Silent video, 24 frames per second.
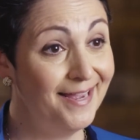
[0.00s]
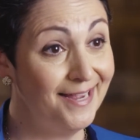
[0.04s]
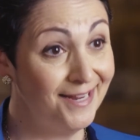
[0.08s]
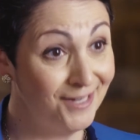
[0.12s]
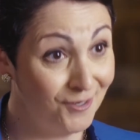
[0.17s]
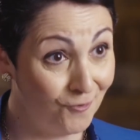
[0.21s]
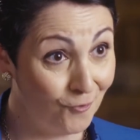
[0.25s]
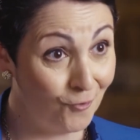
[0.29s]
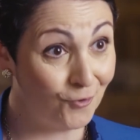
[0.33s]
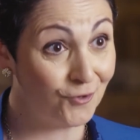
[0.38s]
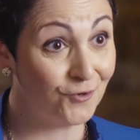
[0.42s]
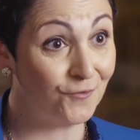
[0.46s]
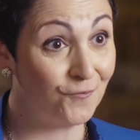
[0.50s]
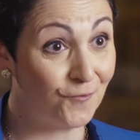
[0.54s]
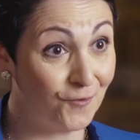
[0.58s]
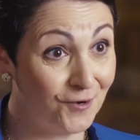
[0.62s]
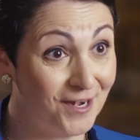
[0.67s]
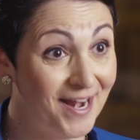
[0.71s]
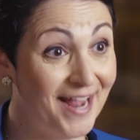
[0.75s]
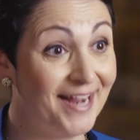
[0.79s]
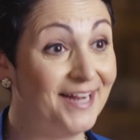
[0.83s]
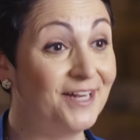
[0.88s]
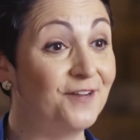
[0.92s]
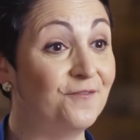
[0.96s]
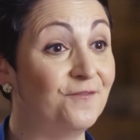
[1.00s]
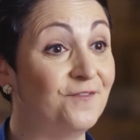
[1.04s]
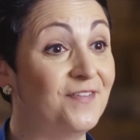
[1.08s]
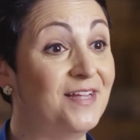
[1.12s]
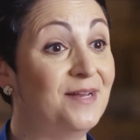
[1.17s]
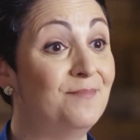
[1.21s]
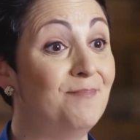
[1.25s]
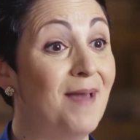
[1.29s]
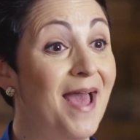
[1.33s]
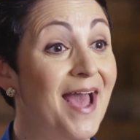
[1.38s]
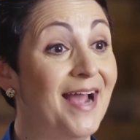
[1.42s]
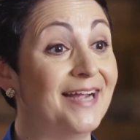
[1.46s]
In order for negative
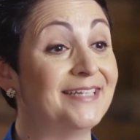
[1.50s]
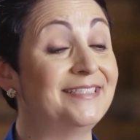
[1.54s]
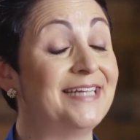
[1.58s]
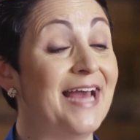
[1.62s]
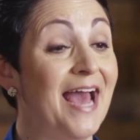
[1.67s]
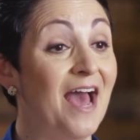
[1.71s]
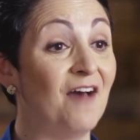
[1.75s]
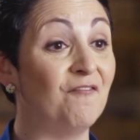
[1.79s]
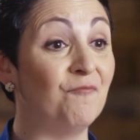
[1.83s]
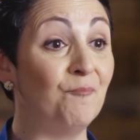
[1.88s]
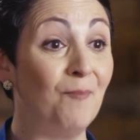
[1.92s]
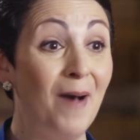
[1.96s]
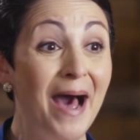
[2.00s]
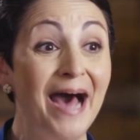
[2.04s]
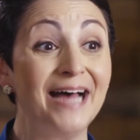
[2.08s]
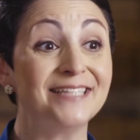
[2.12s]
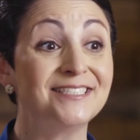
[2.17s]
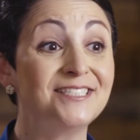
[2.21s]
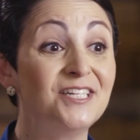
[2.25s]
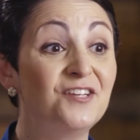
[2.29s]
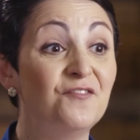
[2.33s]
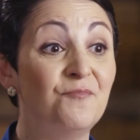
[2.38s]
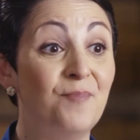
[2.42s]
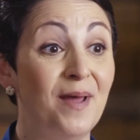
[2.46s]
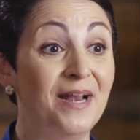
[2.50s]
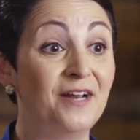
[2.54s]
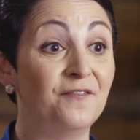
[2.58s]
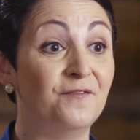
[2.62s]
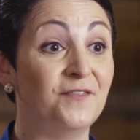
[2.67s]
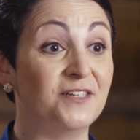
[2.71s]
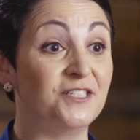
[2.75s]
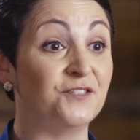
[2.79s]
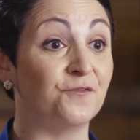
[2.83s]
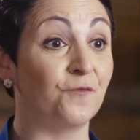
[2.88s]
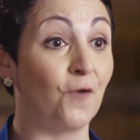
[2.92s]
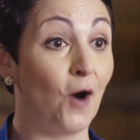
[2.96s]
feedback to have positive
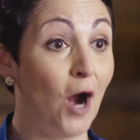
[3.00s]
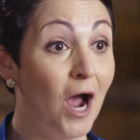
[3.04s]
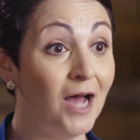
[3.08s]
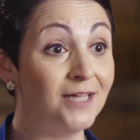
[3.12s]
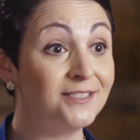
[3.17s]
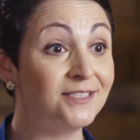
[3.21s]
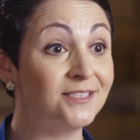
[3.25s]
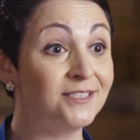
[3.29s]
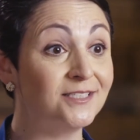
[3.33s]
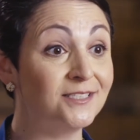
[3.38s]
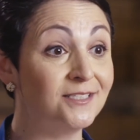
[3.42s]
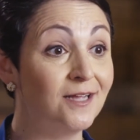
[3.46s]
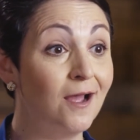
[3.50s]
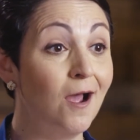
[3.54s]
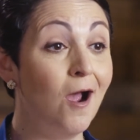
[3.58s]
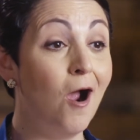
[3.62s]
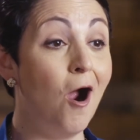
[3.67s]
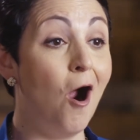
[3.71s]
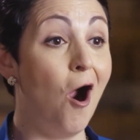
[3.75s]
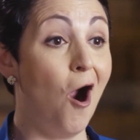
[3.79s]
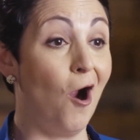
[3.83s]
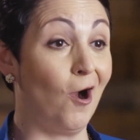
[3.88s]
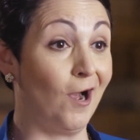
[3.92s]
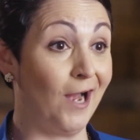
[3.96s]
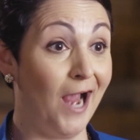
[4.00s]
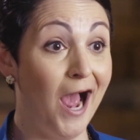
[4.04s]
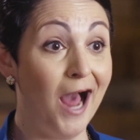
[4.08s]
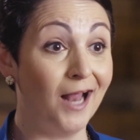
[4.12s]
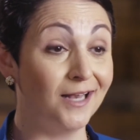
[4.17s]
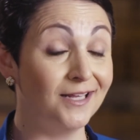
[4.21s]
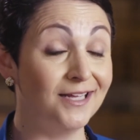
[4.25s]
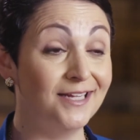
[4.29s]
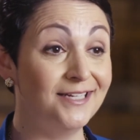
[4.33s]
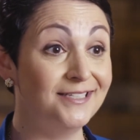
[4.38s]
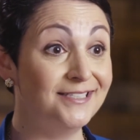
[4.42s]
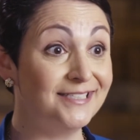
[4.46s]
benefits for us, our
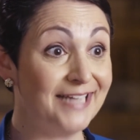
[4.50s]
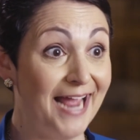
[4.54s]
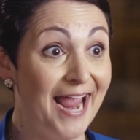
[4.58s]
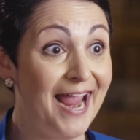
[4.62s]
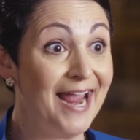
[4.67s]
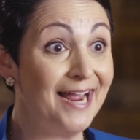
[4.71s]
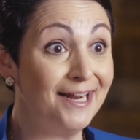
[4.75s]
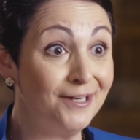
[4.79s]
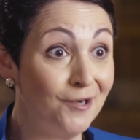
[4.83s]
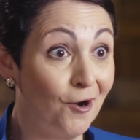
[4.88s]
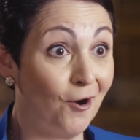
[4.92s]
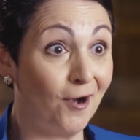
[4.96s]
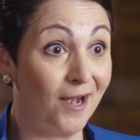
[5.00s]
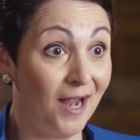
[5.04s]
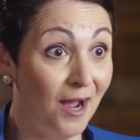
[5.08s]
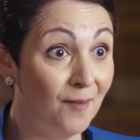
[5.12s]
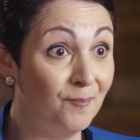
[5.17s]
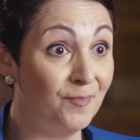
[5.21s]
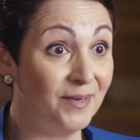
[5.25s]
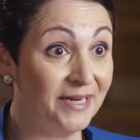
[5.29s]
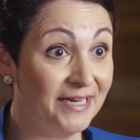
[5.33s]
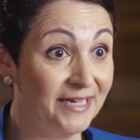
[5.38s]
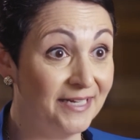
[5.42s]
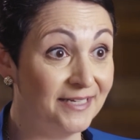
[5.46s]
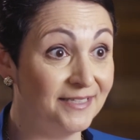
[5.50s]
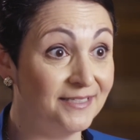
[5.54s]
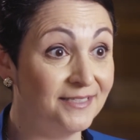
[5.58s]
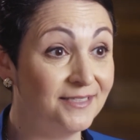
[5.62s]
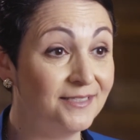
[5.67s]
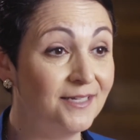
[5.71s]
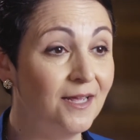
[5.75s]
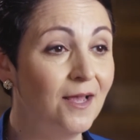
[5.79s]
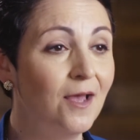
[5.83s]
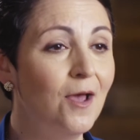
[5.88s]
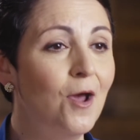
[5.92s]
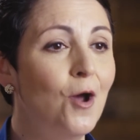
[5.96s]
colleagues, and our
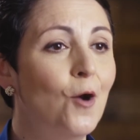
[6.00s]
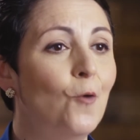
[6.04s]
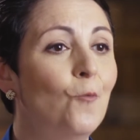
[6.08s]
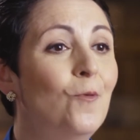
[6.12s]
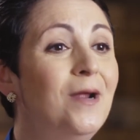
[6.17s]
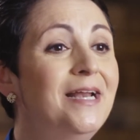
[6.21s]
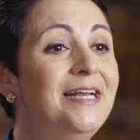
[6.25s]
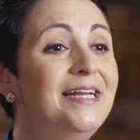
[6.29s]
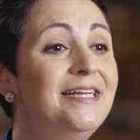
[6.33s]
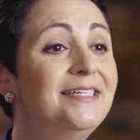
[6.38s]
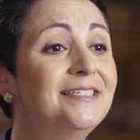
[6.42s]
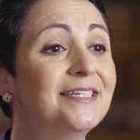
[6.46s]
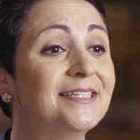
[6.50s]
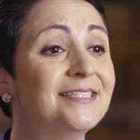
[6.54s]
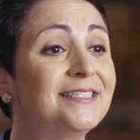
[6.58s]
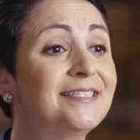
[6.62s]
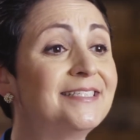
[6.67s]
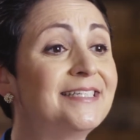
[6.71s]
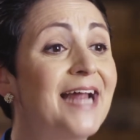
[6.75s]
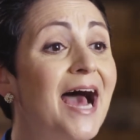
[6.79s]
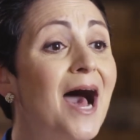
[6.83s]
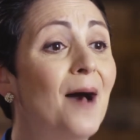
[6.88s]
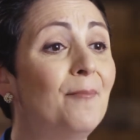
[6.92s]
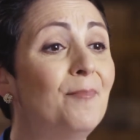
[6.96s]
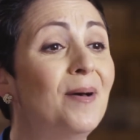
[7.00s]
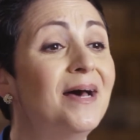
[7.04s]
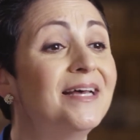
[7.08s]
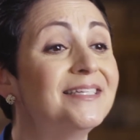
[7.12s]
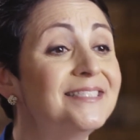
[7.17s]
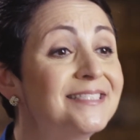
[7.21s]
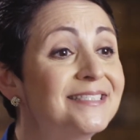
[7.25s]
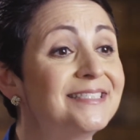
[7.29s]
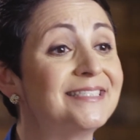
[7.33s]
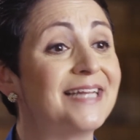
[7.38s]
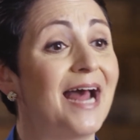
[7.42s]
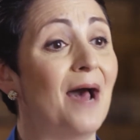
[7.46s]
companies, we need to stop
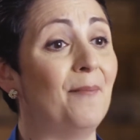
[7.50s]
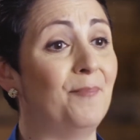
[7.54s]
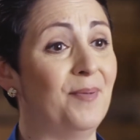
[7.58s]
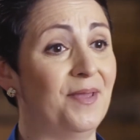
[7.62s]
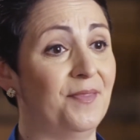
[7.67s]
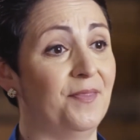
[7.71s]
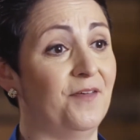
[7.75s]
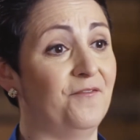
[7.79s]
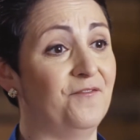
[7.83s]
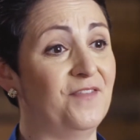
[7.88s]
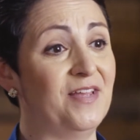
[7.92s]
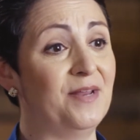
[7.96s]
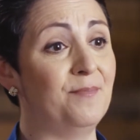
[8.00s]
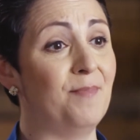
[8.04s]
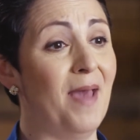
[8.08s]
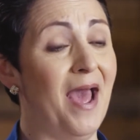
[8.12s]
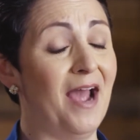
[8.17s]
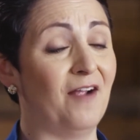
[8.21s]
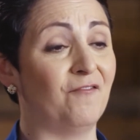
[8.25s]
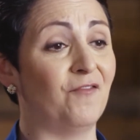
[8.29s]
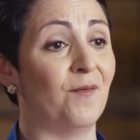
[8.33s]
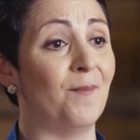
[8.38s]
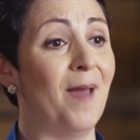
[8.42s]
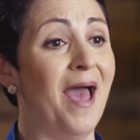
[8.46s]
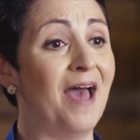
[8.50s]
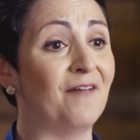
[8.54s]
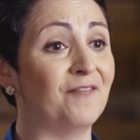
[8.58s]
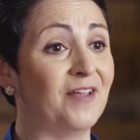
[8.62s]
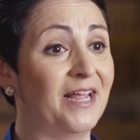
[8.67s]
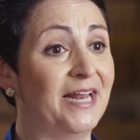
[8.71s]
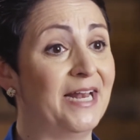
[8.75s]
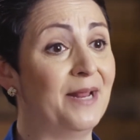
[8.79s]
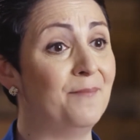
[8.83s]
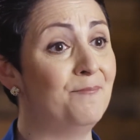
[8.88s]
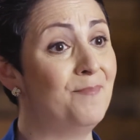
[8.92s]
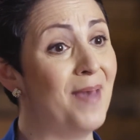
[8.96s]
stopping the feedback from
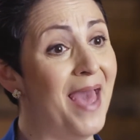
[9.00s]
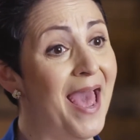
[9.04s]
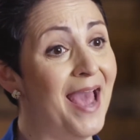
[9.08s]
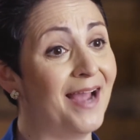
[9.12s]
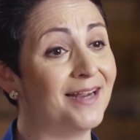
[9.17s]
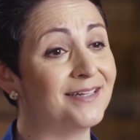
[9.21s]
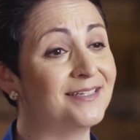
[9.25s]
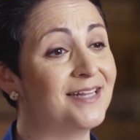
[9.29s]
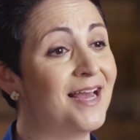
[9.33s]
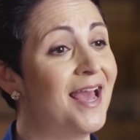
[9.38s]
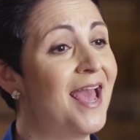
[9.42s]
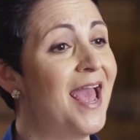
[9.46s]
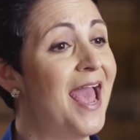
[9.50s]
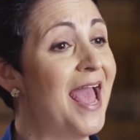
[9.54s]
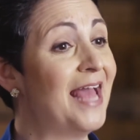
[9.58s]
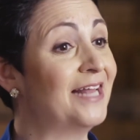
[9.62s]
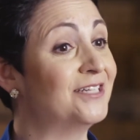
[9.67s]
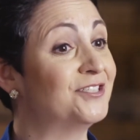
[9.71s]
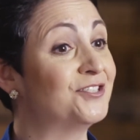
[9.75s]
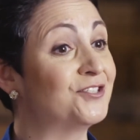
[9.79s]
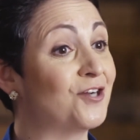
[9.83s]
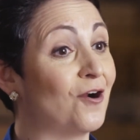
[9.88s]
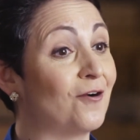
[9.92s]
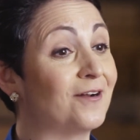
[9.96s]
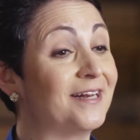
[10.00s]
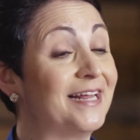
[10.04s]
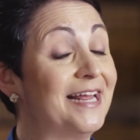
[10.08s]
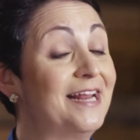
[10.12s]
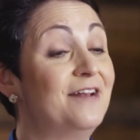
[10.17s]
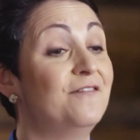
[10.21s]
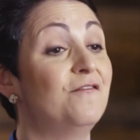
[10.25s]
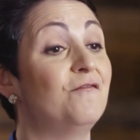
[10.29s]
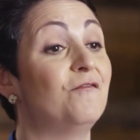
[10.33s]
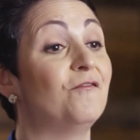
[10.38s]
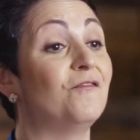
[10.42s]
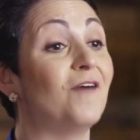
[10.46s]
having an impact and start
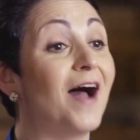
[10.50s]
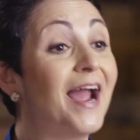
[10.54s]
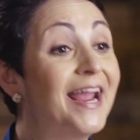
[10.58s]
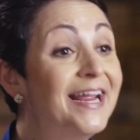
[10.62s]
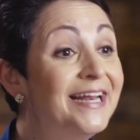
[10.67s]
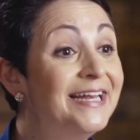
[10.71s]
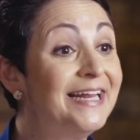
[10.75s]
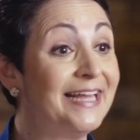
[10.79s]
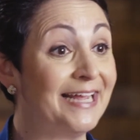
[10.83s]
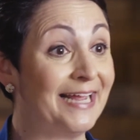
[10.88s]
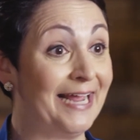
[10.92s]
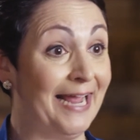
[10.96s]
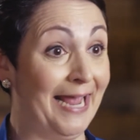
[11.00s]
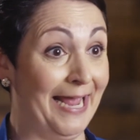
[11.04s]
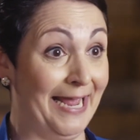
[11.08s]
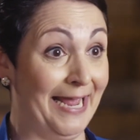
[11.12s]
inviting